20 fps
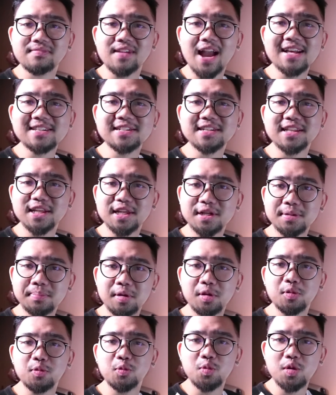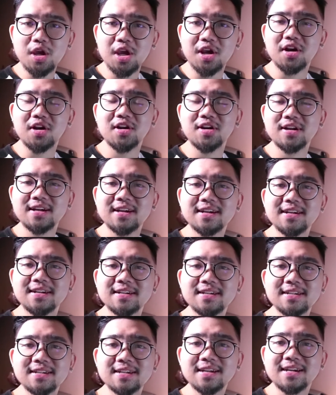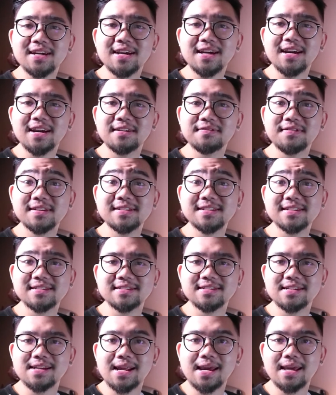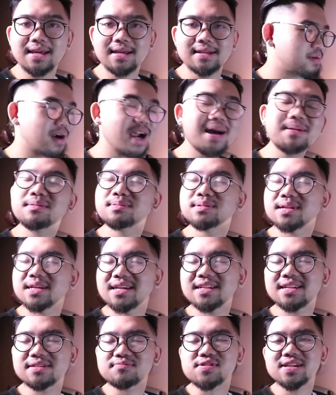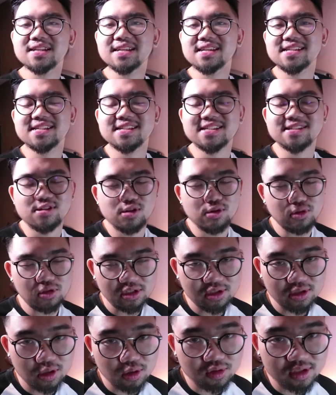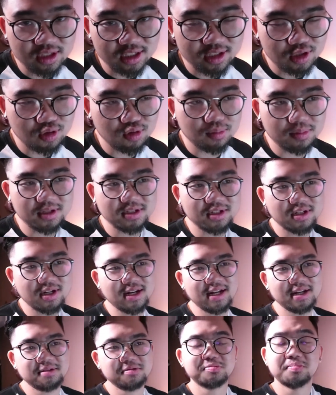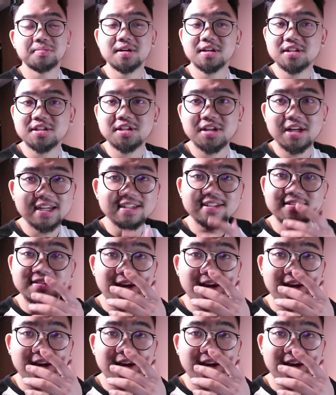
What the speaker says: That's a little bit weird. If it's a snake, probably it releases oxytocin too, but not as much as